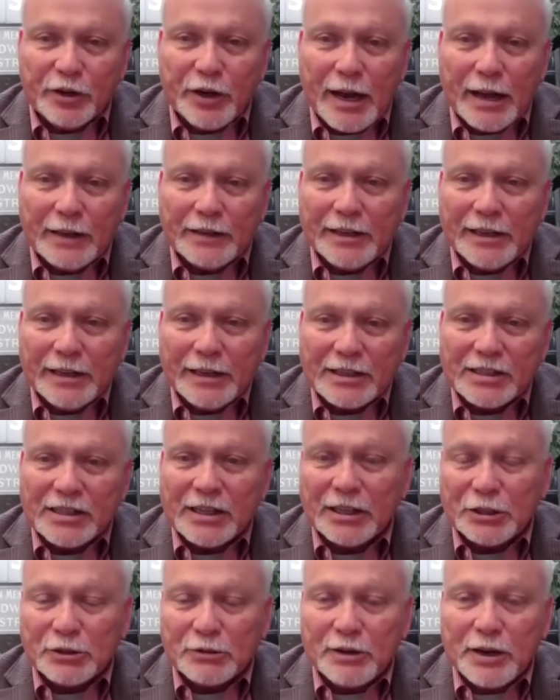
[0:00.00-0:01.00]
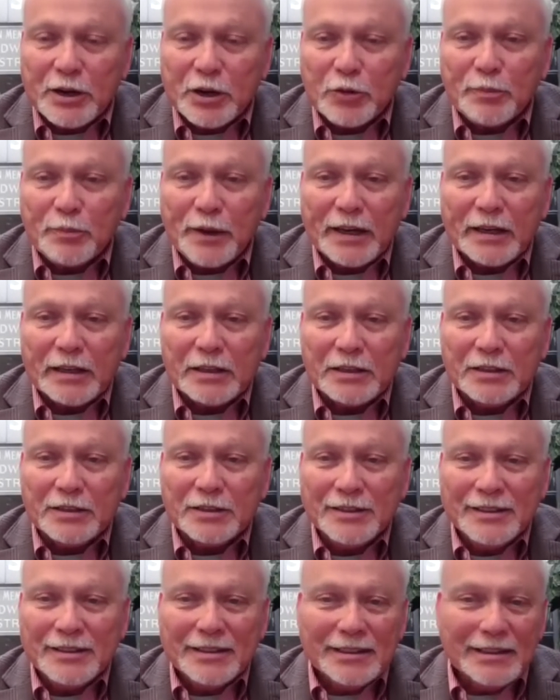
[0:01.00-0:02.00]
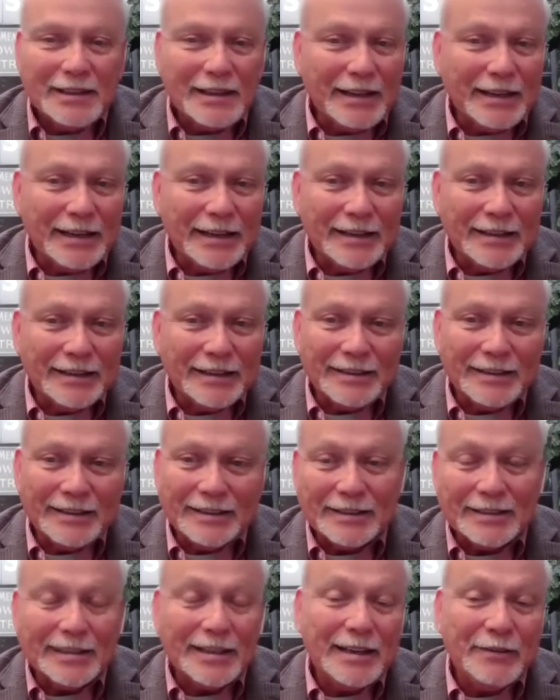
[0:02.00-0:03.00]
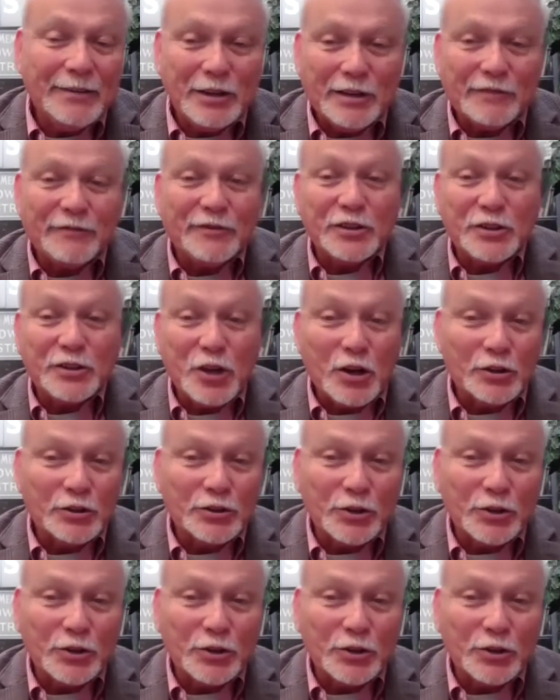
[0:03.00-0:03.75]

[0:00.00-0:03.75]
foot on the accelerator pedal, and even if it's